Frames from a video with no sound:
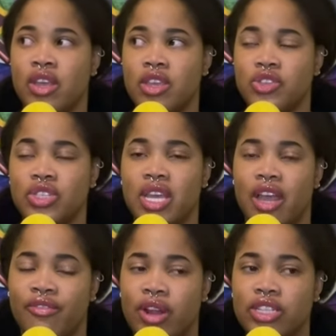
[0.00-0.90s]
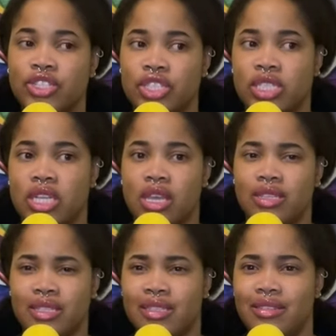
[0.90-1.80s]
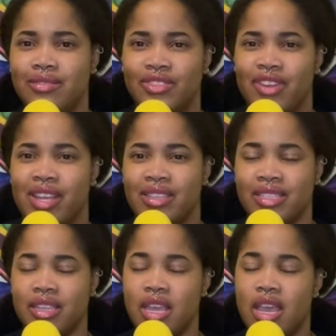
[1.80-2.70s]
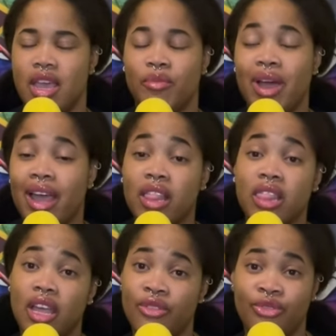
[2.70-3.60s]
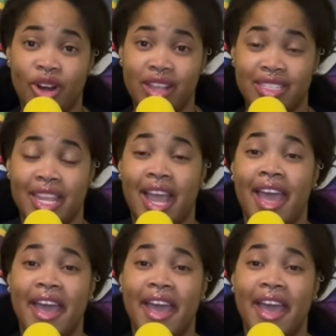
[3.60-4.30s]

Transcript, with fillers: So I usually have rice just in case cuz you know it's rice. But I love rice.